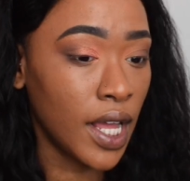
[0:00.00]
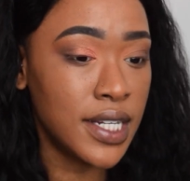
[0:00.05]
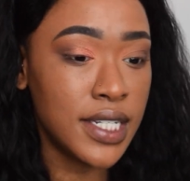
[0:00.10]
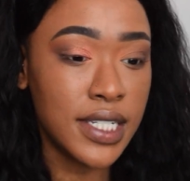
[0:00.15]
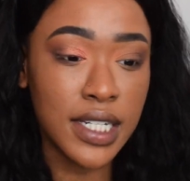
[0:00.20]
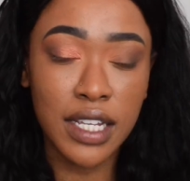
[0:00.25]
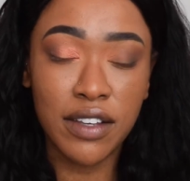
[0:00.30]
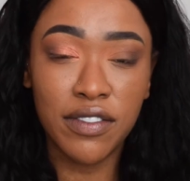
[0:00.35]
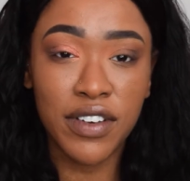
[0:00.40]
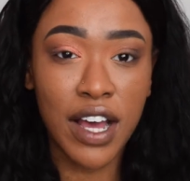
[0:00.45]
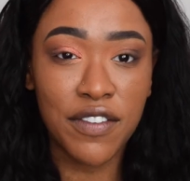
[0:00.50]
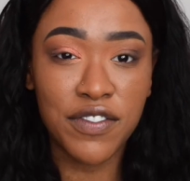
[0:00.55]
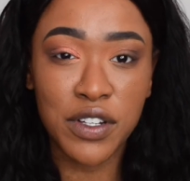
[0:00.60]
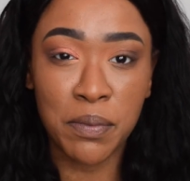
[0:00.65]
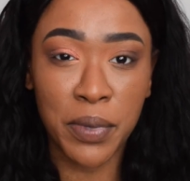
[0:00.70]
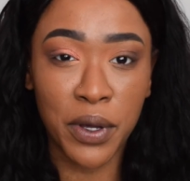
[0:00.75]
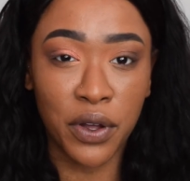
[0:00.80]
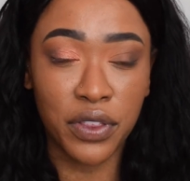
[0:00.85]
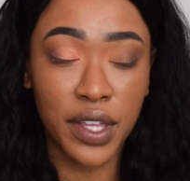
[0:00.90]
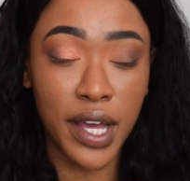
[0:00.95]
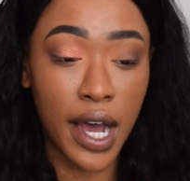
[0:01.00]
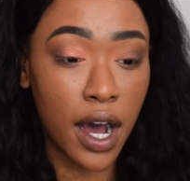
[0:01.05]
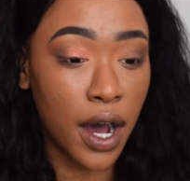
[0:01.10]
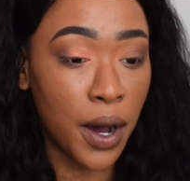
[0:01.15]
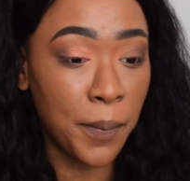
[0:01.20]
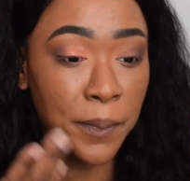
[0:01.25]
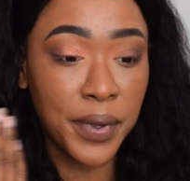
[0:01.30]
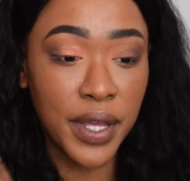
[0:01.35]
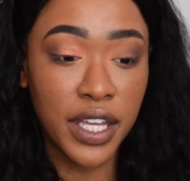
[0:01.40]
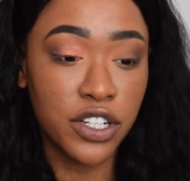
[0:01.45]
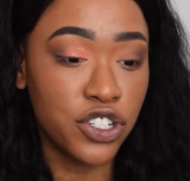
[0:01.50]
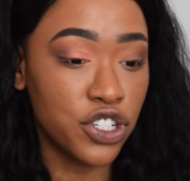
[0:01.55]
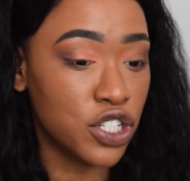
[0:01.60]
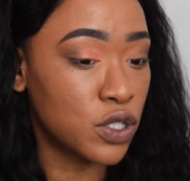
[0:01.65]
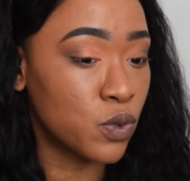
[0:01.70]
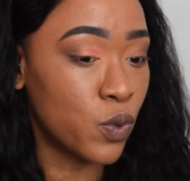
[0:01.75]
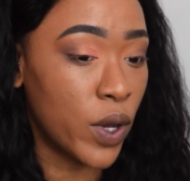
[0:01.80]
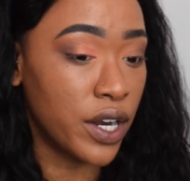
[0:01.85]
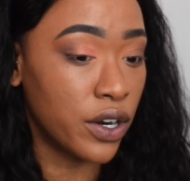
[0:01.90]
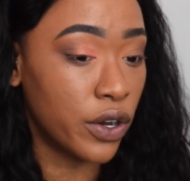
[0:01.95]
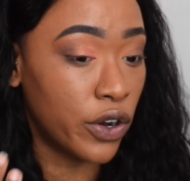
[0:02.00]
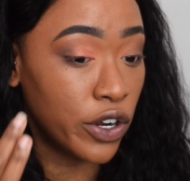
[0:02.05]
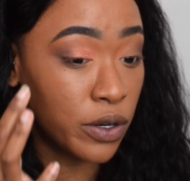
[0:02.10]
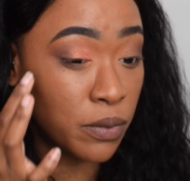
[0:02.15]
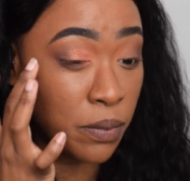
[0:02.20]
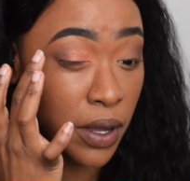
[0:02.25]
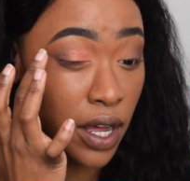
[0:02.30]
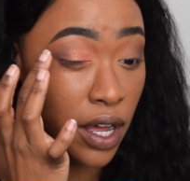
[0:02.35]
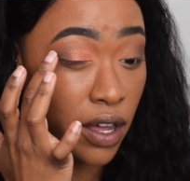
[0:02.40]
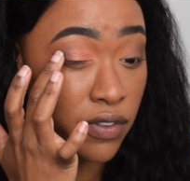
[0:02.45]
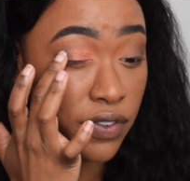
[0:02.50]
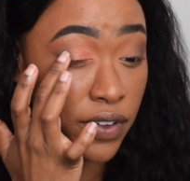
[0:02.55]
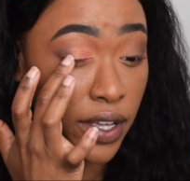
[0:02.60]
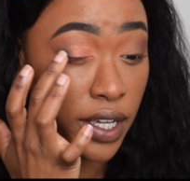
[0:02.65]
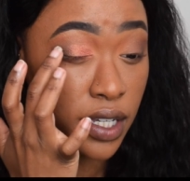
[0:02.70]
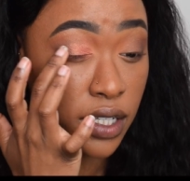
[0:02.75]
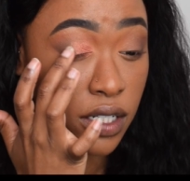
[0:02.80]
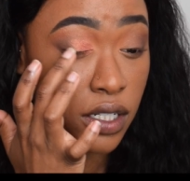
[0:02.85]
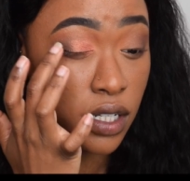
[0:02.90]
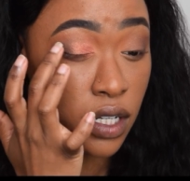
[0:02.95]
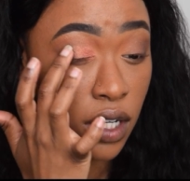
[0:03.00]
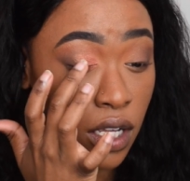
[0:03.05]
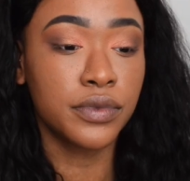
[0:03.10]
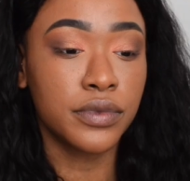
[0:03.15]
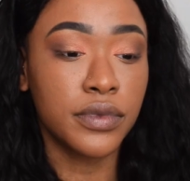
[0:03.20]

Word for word: Didn't even have to build that up, it just went on perfect.